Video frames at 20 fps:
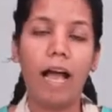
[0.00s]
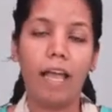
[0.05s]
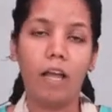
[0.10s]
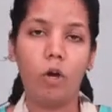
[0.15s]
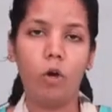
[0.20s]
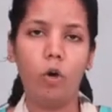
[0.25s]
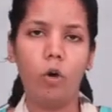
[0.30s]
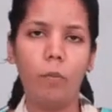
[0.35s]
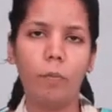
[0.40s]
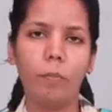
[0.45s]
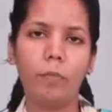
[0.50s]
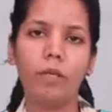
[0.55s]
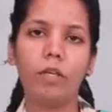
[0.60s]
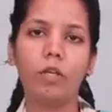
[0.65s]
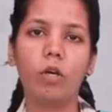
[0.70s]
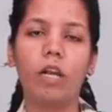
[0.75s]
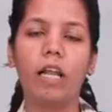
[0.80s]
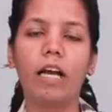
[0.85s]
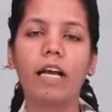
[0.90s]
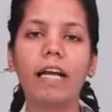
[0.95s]
I hope
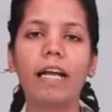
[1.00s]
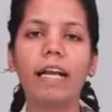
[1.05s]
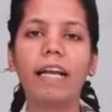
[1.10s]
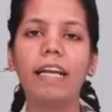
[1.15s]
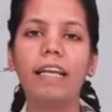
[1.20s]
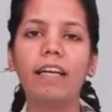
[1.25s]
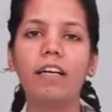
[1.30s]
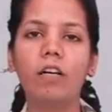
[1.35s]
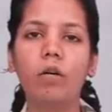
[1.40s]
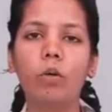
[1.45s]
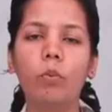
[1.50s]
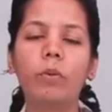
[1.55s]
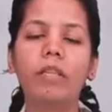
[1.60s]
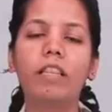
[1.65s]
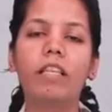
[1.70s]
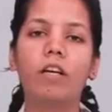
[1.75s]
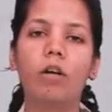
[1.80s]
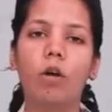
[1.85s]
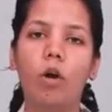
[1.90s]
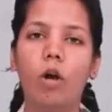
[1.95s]
you're clear
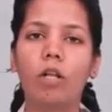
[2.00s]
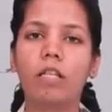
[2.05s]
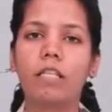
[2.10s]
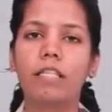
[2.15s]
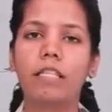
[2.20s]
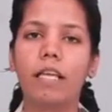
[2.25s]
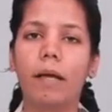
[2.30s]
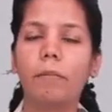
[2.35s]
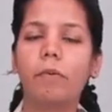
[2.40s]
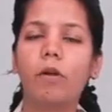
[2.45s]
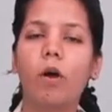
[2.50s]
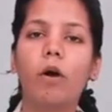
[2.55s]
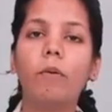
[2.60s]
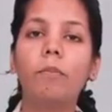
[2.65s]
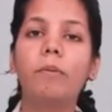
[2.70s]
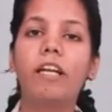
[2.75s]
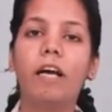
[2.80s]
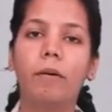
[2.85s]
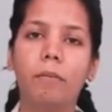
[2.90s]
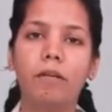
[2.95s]
with the concept
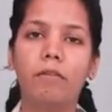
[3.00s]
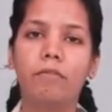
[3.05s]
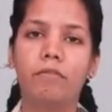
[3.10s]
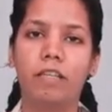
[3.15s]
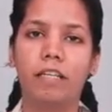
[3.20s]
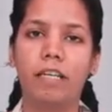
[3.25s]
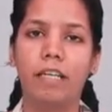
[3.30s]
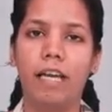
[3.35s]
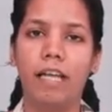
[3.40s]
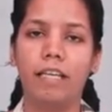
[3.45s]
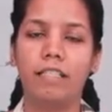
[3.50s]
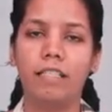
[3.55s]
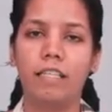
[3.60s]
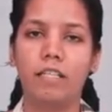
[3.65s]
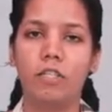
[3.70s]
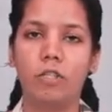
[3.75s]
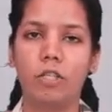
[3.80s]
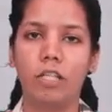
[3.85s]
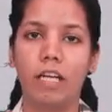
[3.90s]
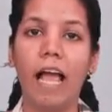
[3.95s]
of double
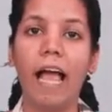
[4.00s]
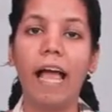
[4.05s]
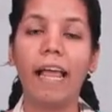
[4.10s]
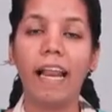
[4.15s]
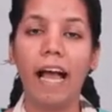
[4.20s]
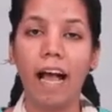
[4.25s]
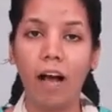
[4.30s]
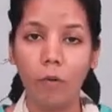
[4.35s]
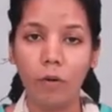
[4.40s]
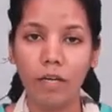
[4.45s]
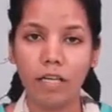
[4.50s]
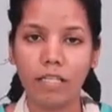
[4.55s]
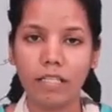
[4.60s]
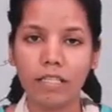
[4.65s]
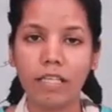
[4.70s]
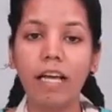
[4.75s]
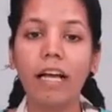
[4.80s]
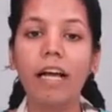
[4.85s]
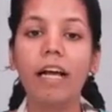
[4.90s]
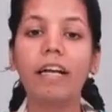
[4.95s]
fertilization and how
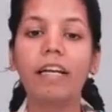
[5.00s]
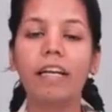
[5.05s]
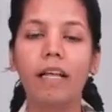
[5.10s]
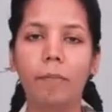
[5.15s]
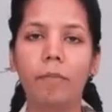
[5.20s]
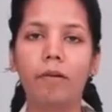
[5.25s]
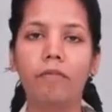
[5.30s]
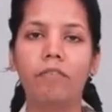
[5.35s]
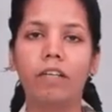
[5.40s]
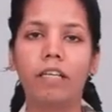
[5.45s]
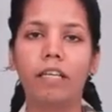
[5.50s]
does double